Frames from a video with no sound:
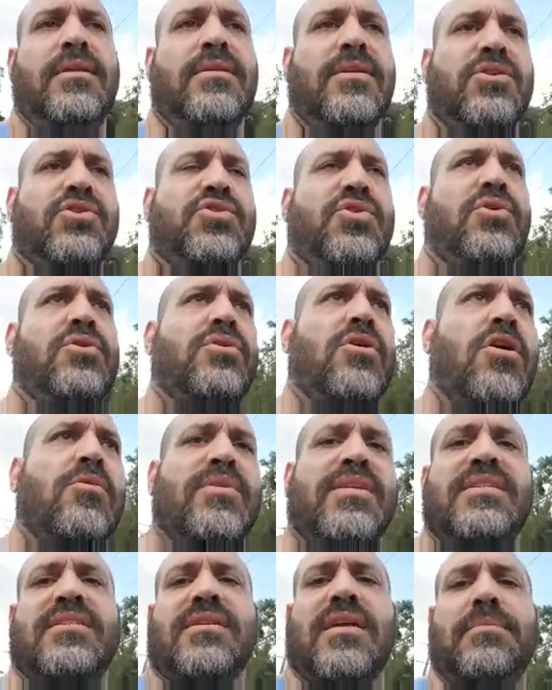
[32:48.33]
troll
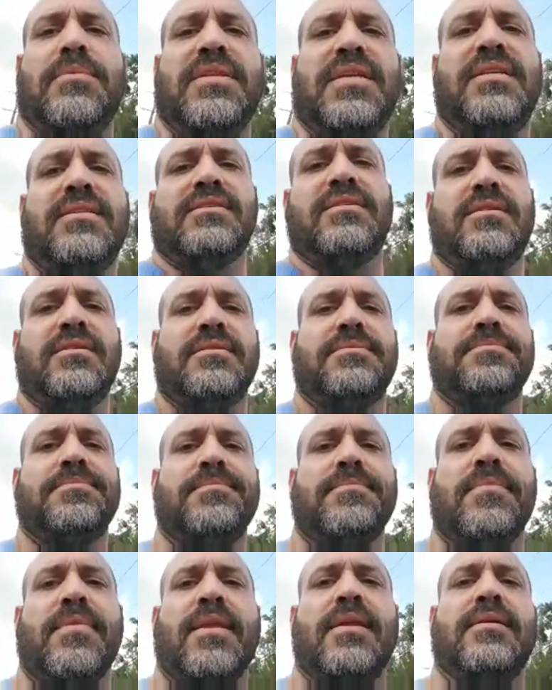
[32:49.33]
armies coming in to
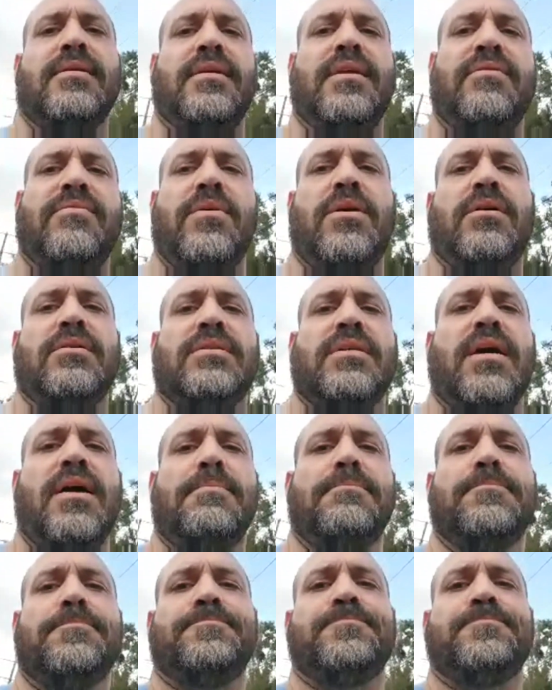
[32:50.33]
give him a hard time.